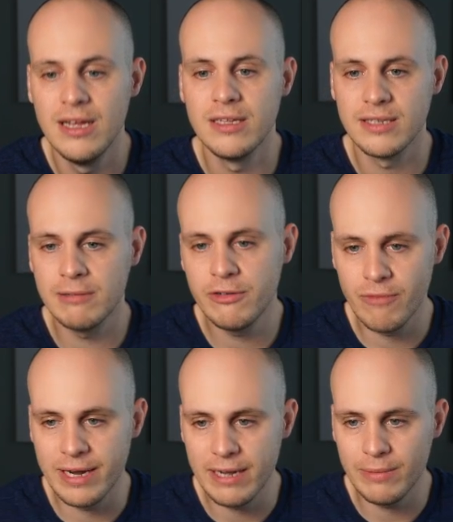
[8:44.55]
So now we've
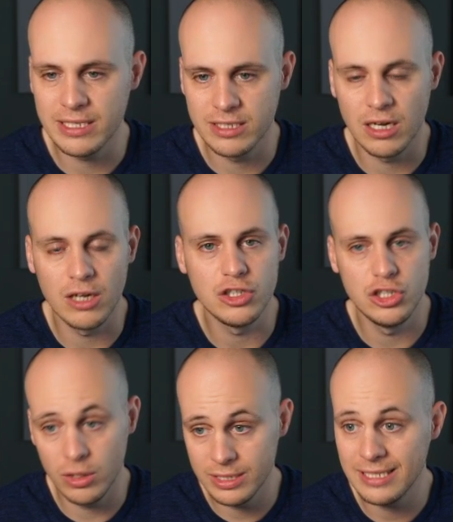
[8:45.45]
read it, we can start
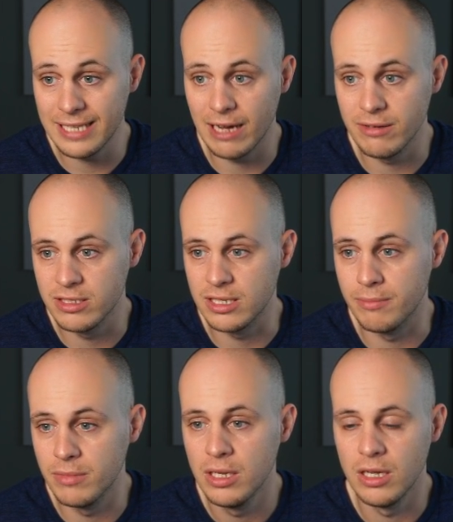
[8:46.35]
jotting down
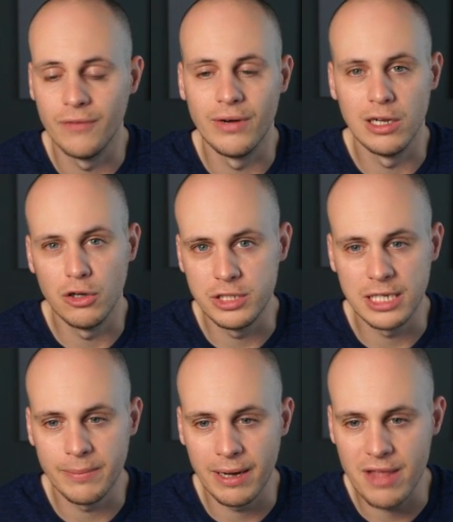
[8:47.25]
some of our
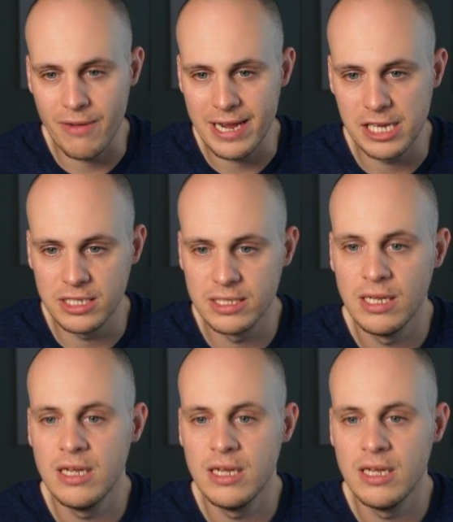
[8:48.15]
logic about their ages.